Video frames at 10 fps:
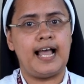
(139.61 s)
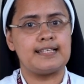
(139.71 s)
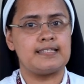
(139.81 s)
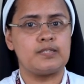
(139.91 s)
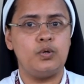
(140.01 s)

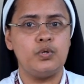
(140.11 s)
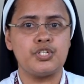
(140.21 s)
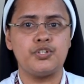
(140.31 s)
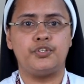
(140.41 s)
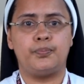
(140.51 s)
as a
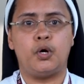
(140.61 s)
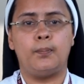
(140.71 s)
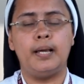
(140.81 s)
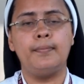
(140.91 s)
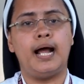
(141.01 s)
solution of the
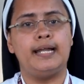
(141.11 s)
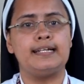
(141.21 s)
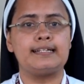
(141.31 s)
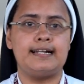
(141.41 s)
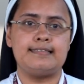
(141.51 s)
problem
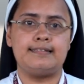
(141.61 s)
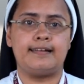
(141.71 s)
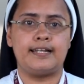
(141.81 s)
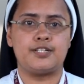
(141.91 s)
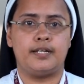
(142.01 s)
under
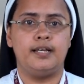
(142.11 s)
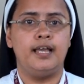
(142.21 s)
consideration.